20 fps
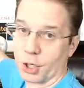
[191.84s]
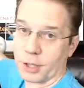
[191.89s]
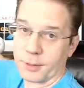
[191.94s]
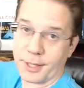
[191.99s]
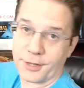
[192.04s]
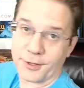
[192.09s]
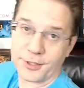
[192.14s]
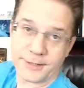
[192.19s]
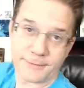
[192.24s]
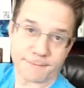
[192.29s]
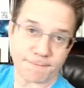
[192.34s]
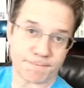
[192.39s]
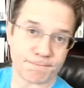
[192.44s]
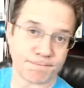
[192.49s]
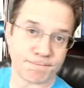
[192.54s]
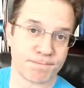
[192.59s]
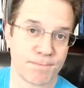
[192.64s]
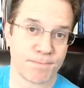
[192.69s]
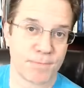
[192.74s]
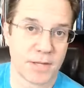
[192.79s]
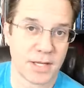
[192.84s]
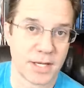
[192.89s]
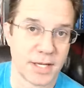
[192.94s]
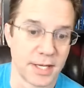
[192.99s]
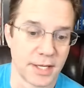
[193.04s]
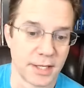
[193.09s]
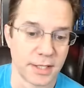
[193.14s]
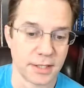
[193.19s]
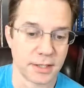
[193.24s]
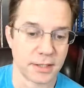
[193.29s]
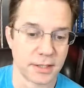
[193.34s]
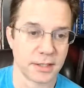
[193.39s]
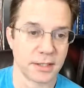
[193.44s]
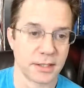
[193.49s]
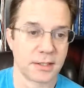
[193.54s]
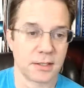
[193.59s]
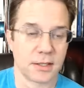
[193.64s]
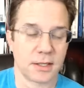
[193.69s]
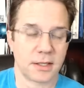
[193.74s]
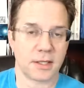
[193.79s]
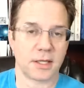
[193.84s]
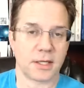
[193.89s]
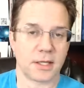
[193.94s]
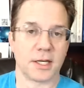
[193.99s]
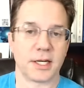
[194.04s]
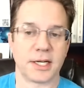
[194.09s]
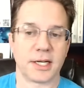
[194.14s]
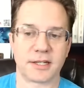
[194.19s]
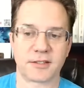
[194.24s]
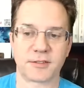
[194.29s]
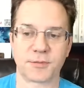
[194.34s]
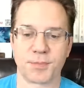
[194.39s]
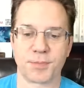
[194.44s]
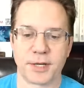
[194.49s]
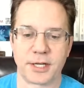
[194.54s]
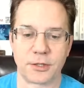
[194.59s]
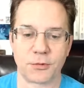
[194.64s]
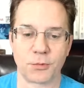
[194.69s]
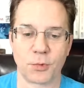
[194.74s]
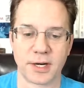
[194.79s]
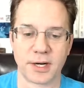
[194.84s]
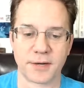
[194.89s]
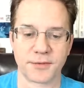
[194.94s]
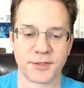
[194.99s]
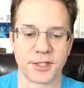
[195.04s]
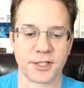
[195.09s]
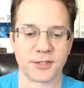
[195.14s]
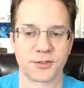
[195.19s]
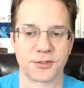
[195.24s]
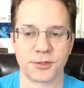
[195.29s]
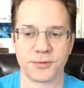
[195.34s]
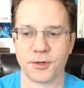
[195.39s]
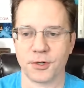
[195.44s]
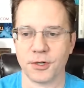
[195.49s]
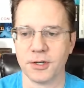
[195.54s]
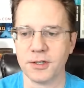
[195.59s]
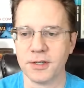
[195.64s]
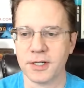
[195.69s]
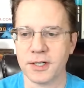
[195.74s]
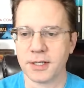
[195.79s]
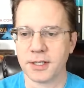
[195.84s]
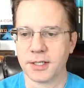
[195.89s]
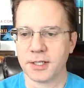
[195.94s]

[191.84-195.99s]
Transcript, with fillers: about it and I explained what I've done so far.